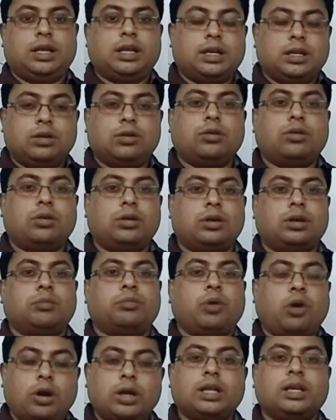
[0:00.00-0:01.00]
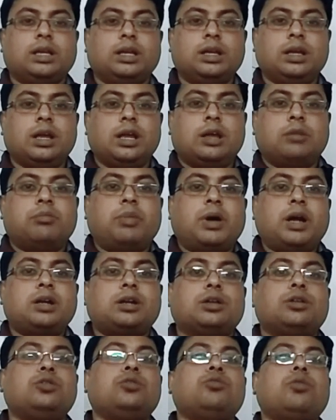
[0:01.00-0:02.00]
in your body,
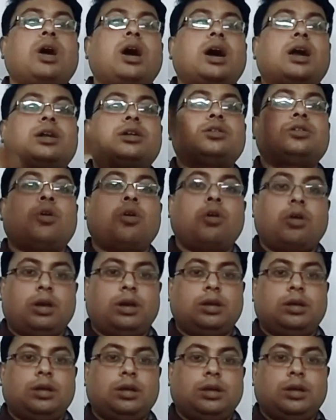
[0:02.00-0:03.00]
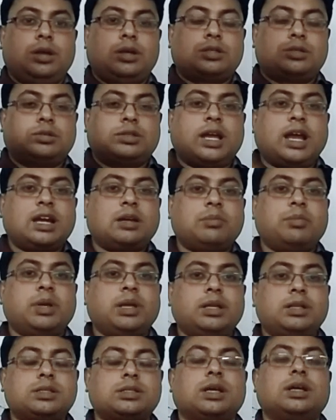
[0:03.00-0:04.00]
but you are tall, so that
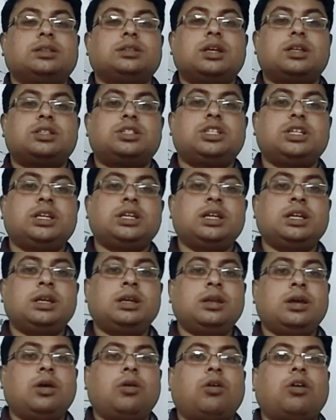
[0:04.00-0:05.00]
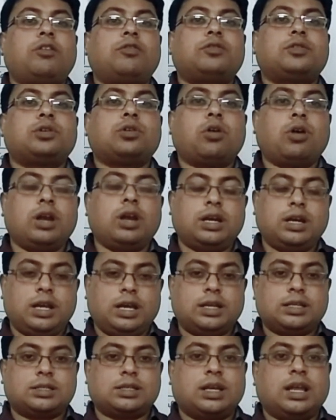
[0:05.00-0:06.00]
means the gene of
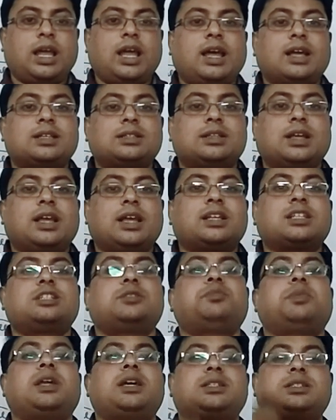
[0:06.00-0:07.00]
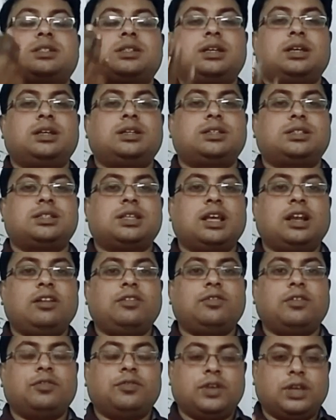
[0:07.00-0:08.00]
tallness has expressed
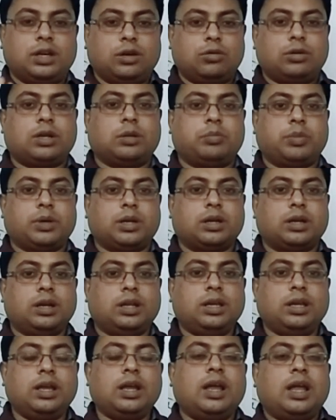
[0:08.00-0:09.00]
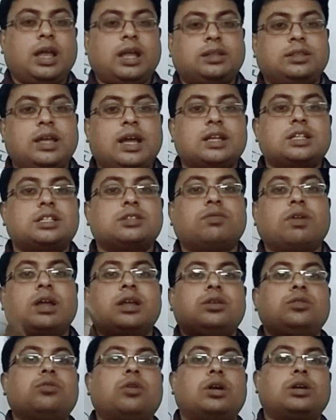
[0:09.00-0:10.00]
itself phenotypically, and that's
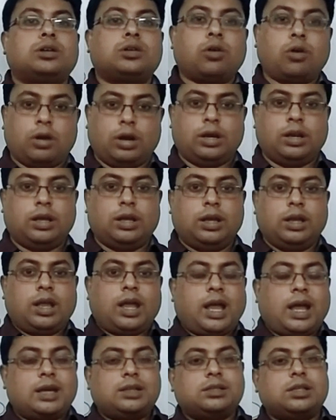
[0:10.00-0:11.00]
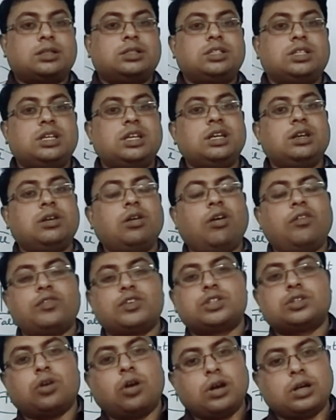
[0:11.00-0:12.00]
why you are tall, and the gene
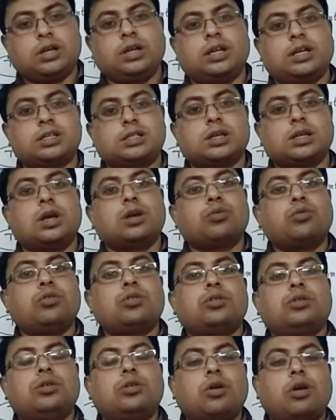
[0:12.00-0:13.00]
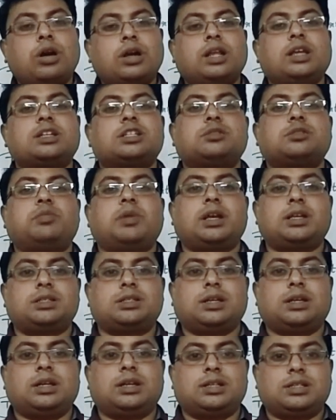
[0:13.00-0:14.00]
of shortness could not
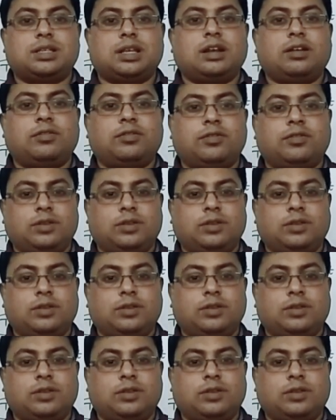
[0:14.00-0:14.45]
express itself